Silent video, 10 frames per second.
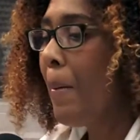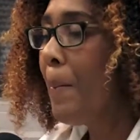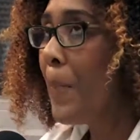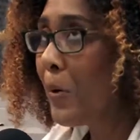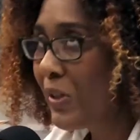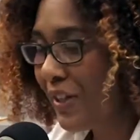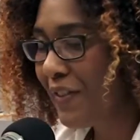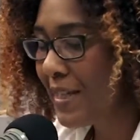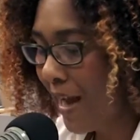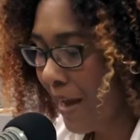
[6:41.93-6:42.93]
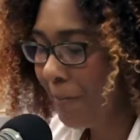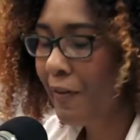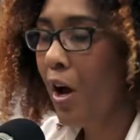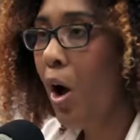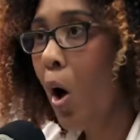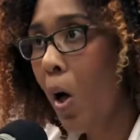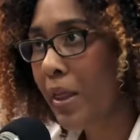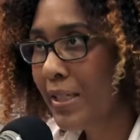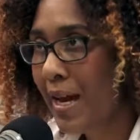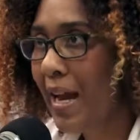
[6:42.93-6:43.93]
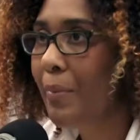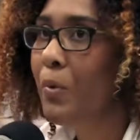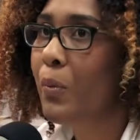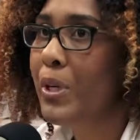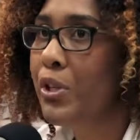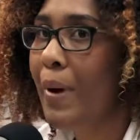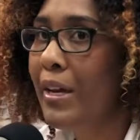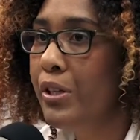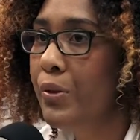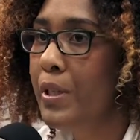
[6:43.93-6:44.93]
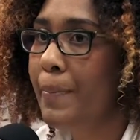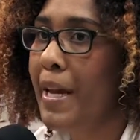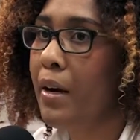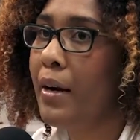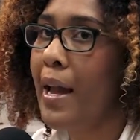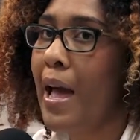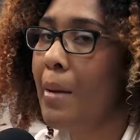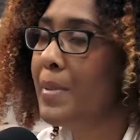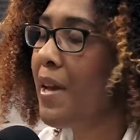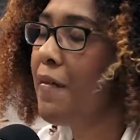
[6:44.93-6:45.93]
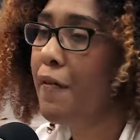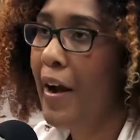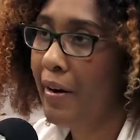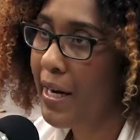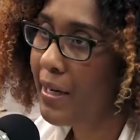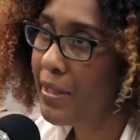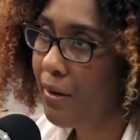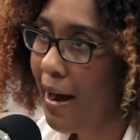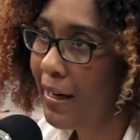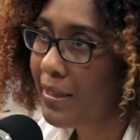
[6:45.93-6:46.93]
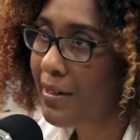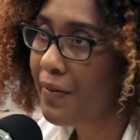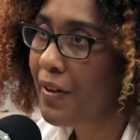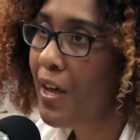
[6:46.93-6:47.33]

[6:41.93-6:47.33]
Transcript: Most of the time, if not all the time, what we try to do is make our camps very interactive.